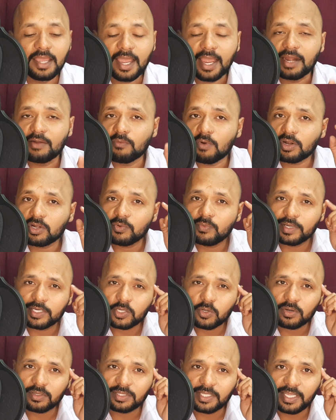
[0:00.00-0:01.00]
and whatever
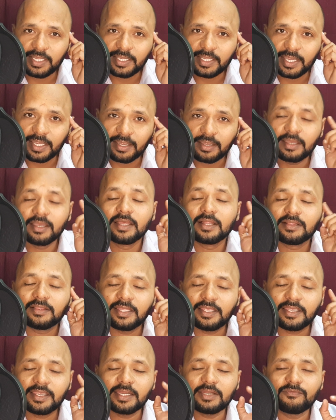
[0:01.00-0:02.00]
you are thinking,
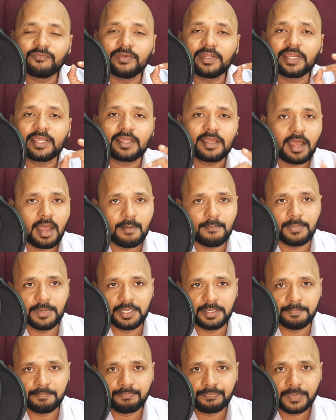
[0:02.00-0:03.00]
think it very calmly.